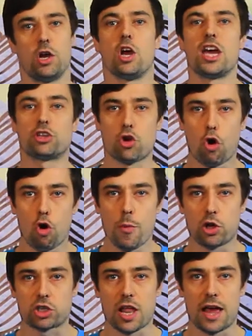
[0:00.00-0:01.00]
It's
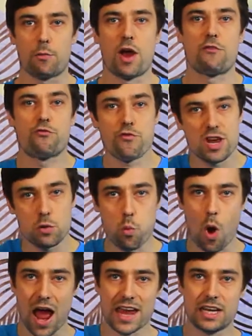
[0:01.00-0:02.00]
almost like we're
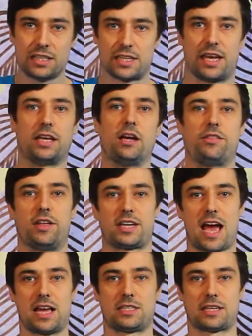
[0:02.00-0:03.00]
rewinding the
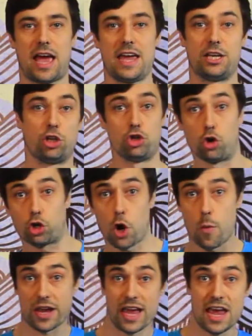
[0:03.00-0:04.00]
cascade and you're
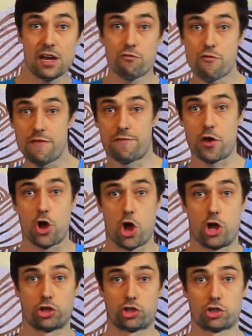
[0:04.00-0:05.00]
going in
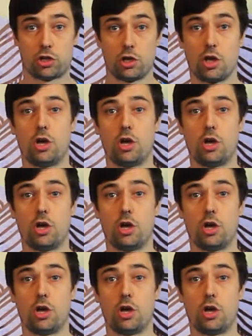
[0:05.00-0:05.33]
reverse.